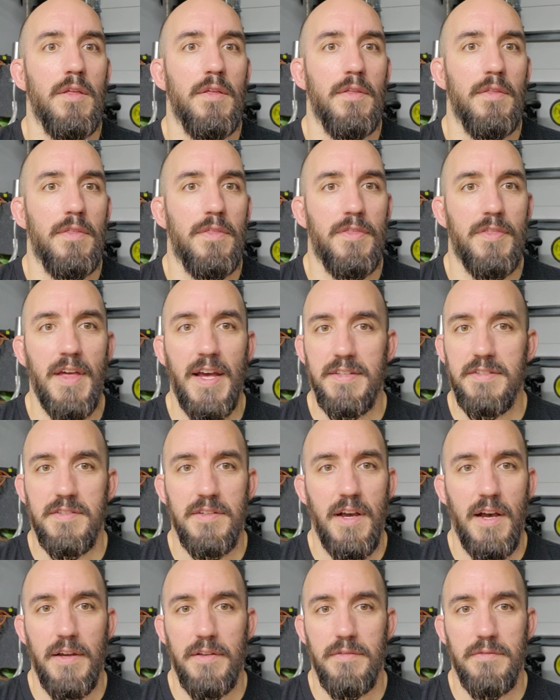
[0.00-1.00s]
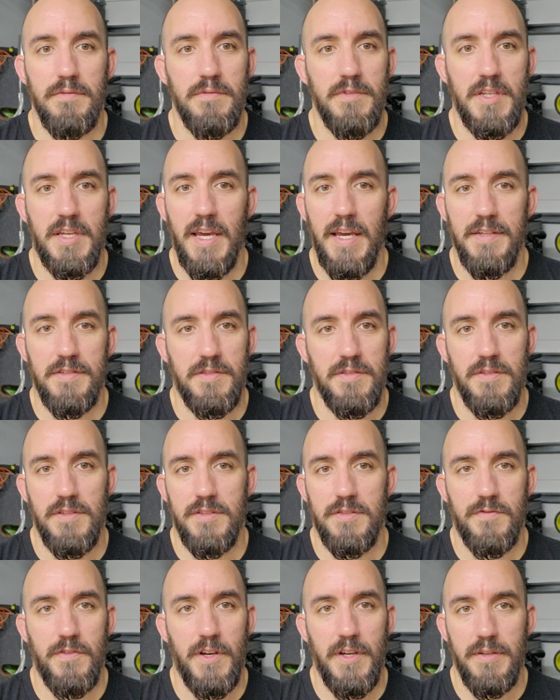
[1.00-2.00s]
That's not the case in
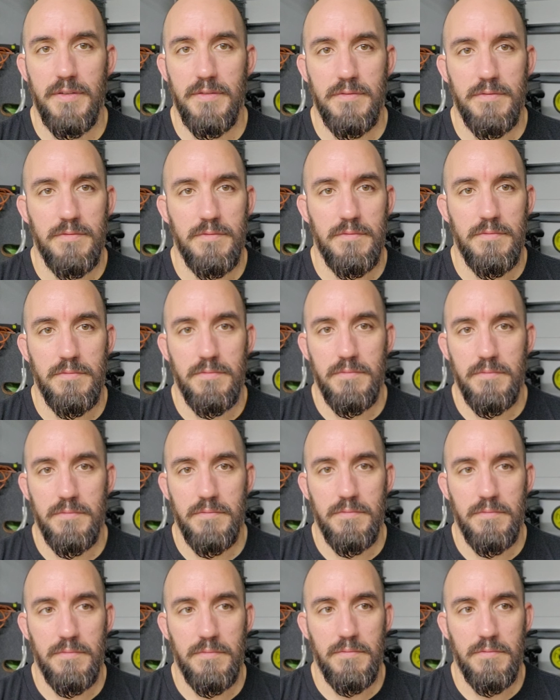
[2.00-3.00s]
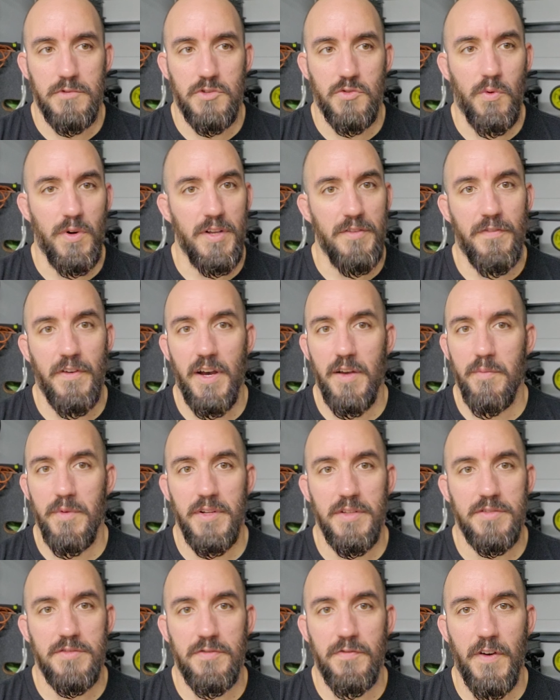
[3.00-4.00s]
this fight. 25
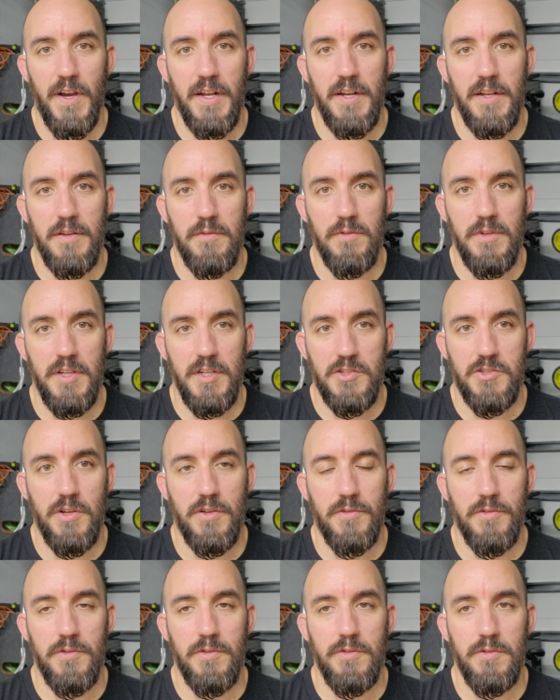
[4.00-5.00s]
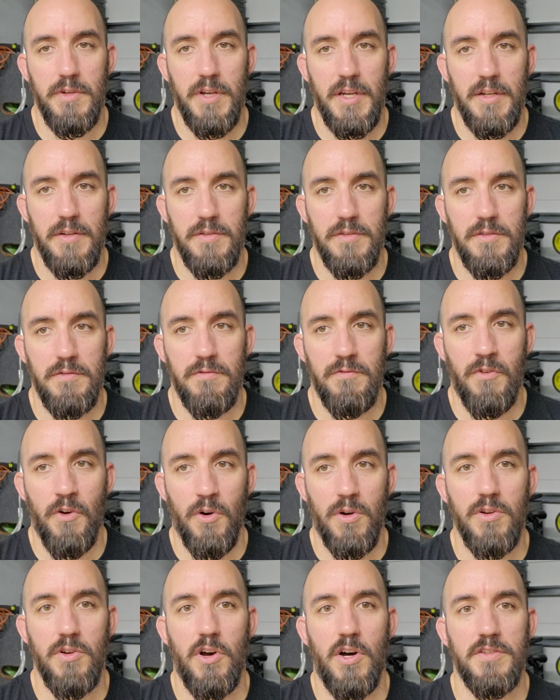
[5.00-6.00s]
minutes of fighting each other, and
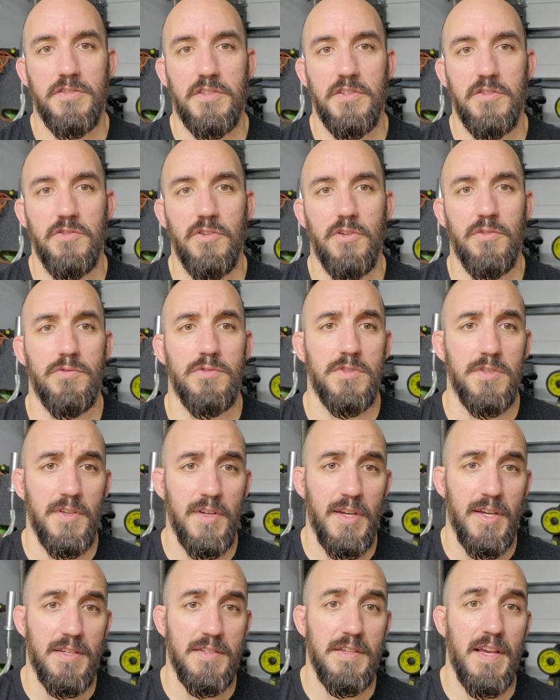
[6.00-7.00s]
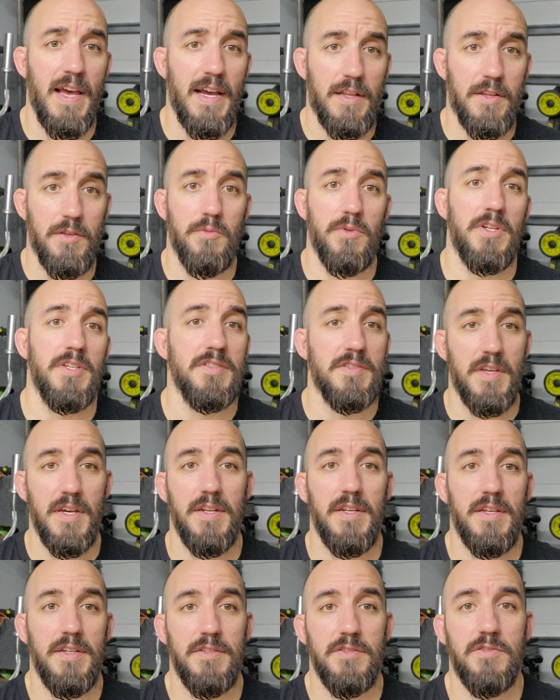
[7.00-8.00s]
Volkanovski knows exactly what he's
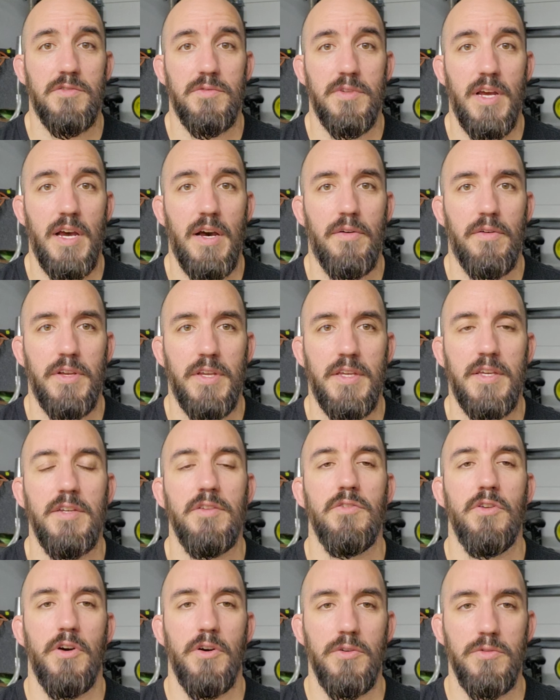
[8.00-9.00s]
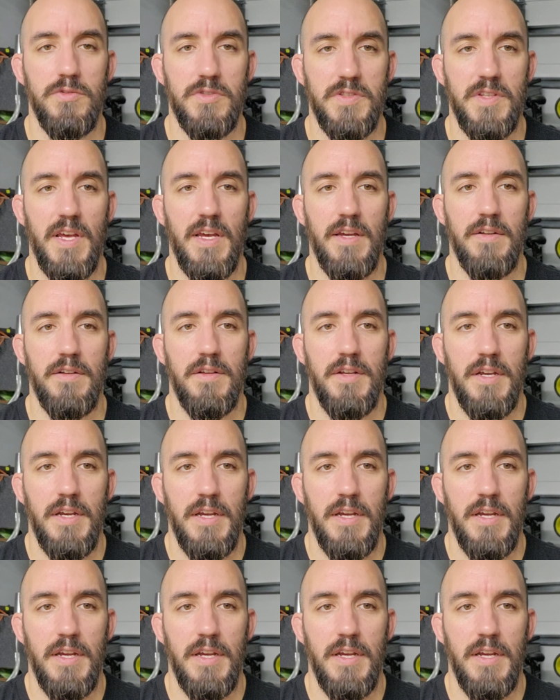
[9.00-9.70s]
getting into now. He knows that